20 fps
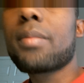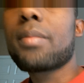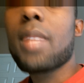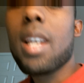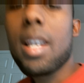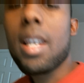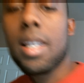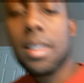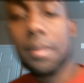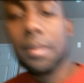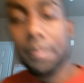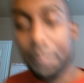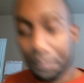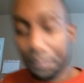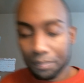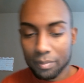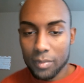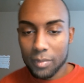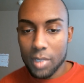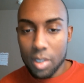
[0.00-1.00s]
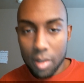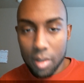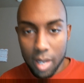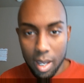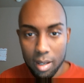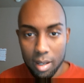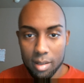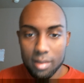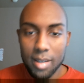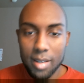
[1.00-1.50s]
go. So
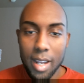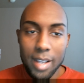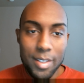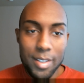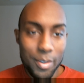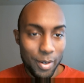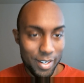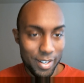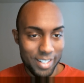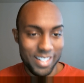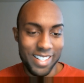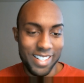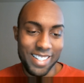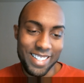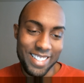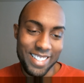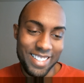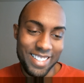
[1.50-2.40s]
yeah, next question.